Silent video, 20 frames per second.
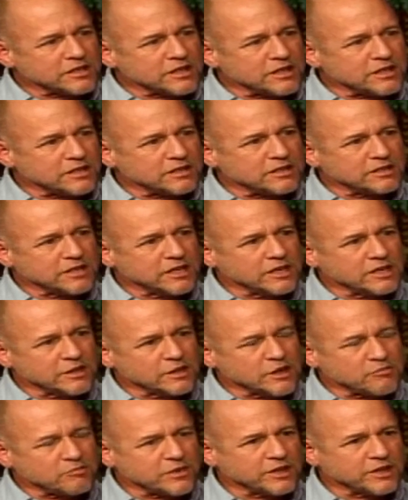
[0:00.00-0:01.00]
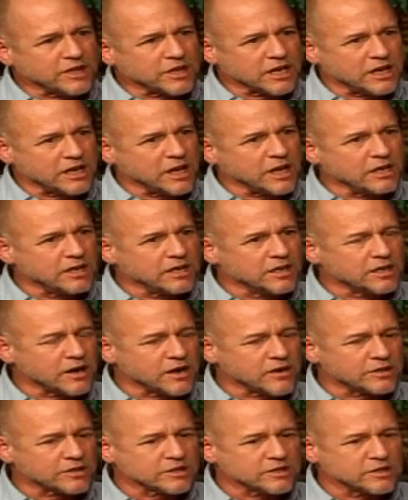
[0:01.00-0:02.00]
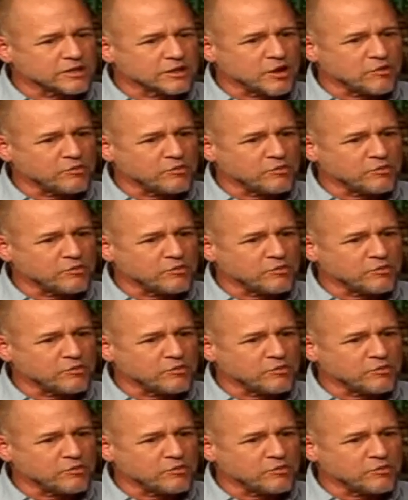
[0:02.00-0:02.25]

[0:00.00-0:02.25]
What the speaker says: again up in the Canadian Arctic,